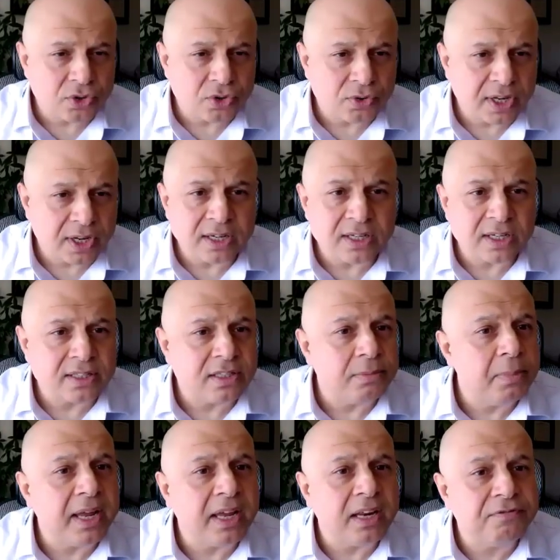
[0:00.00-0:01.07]
dystonia
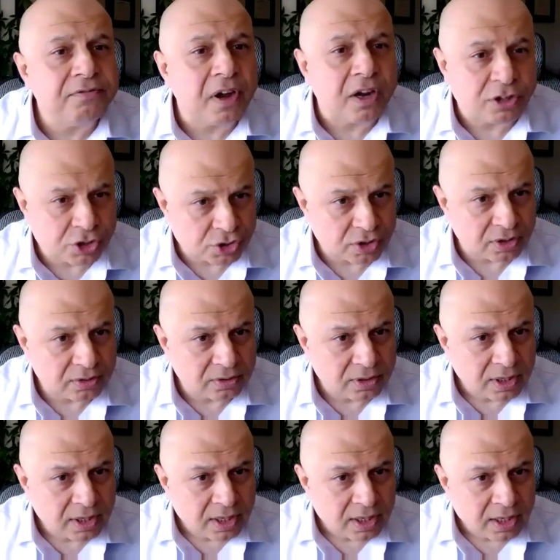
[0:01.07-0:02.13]
doesn't make it functional.
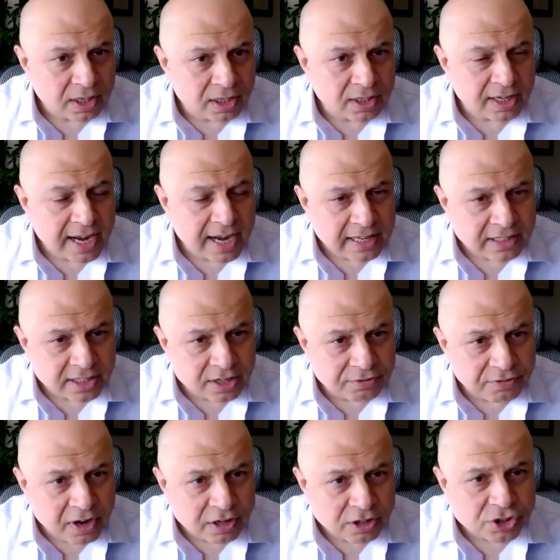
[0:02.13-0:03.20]
And
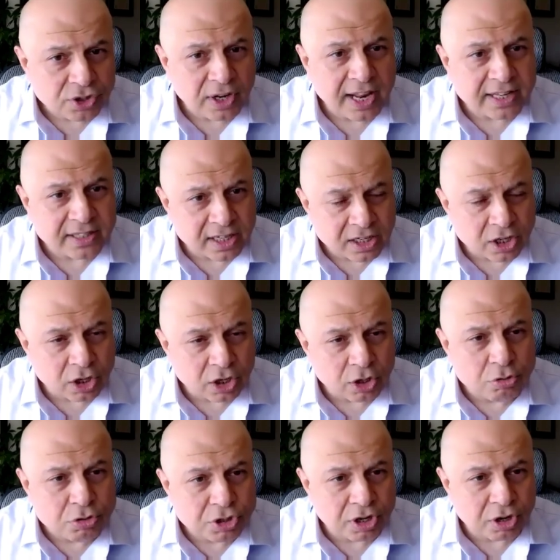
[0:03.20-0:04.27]
it functional has
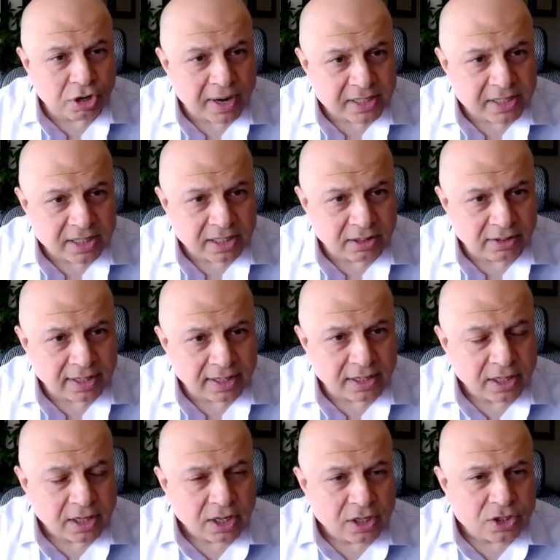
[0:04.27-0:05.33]
inclusion
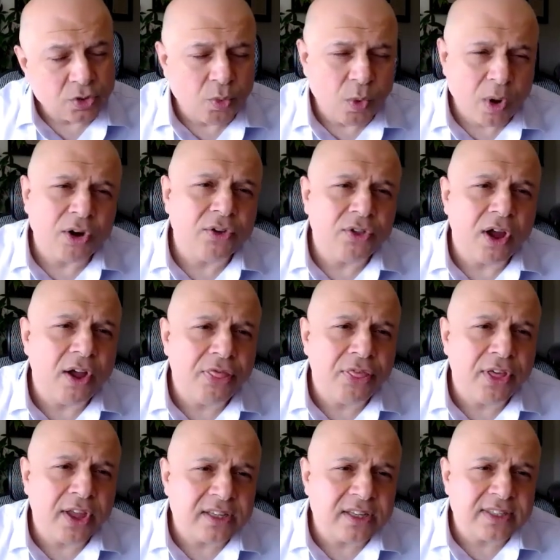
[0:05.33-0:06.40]
criteria. So what are the
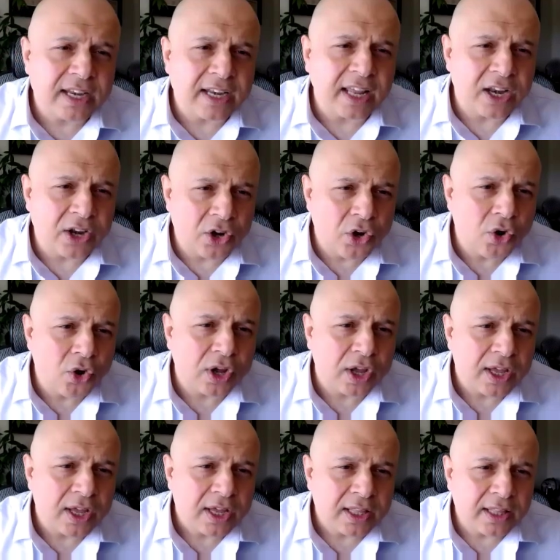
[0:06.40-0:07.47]
things that can
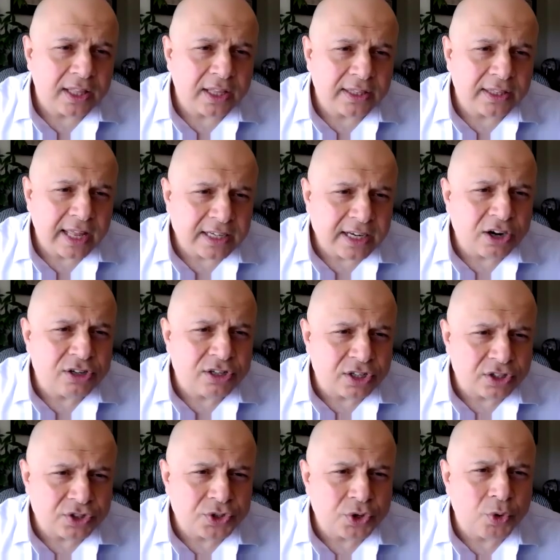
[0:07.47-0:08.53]
look that are
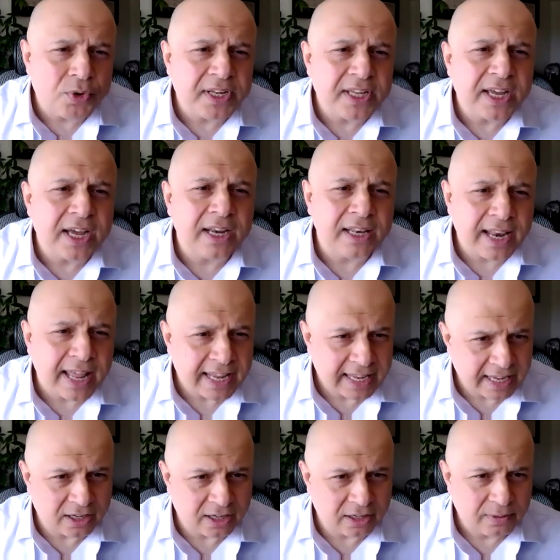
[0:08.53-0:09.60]

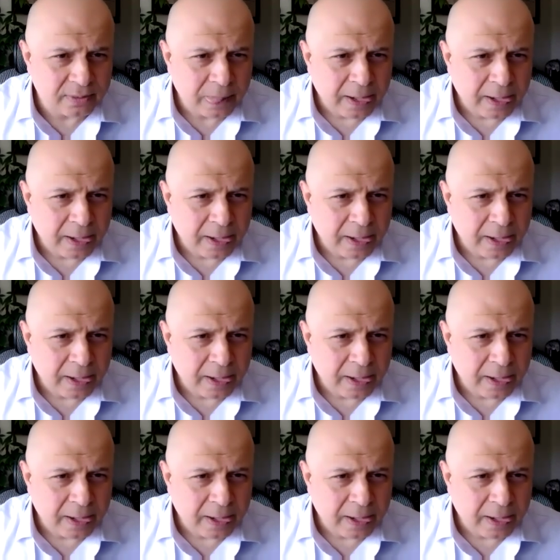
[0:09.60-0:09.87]
dystonia-like,